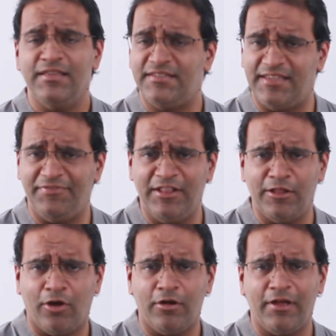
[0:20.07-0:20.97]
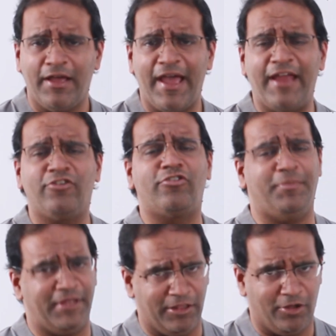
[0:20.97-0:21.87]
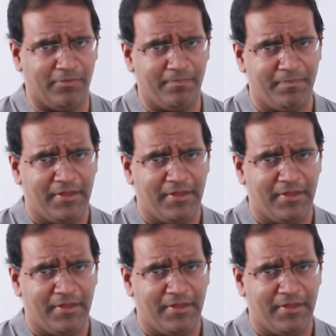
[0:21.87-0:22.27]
civil law and criminal law.